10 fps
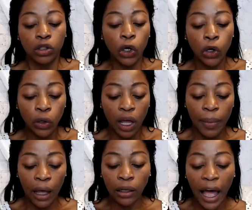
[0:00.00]

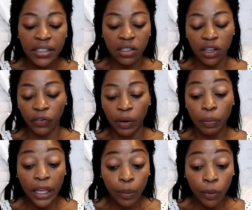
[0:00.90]
learn about lots of
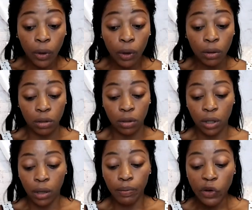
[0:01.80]
different people
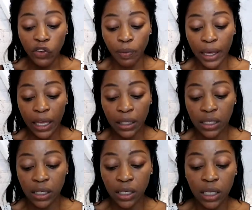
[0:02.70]

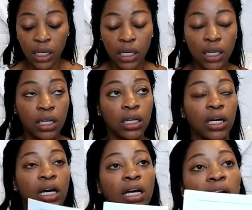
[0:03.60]
movements,
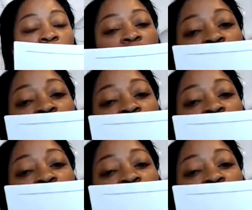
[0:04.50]
uh,